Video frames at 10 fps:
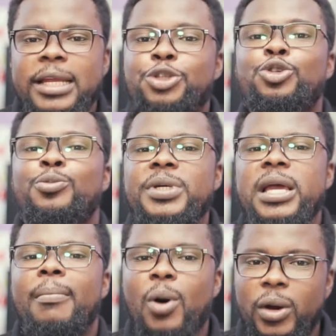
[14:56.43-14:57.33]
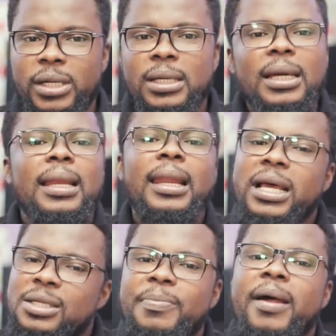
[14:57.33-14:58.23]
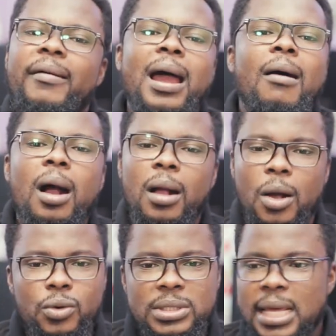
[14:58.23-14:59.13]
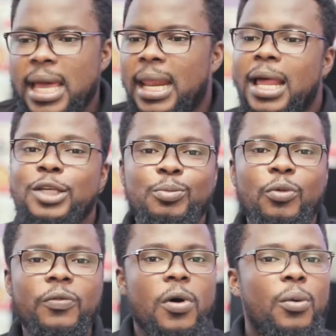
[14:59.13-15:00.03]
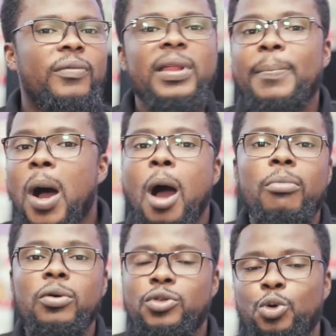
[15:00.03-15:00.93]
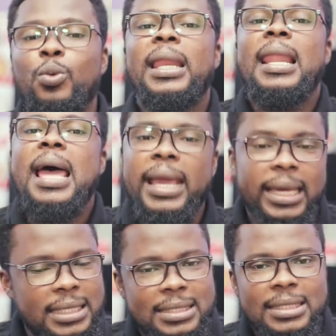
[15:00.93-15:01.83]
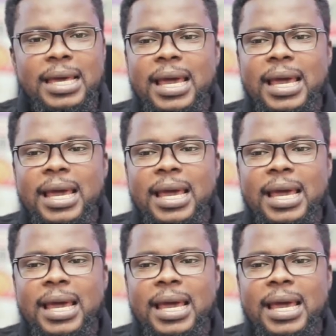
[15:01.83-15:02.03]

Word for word: There should be a body. Let's bury our ghost and let's move on with the PowerBook 2. We like it.